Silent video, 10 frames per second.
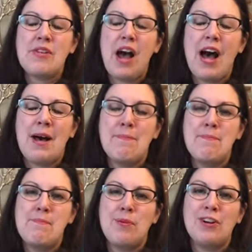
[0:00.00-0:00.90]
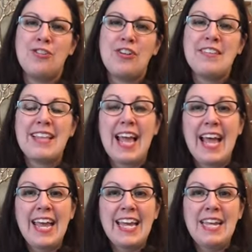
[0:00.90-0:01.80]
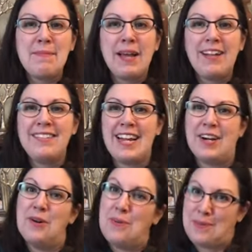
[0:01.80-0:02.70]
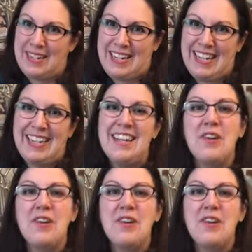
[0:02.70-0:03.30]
uh, purchase a email tarot reading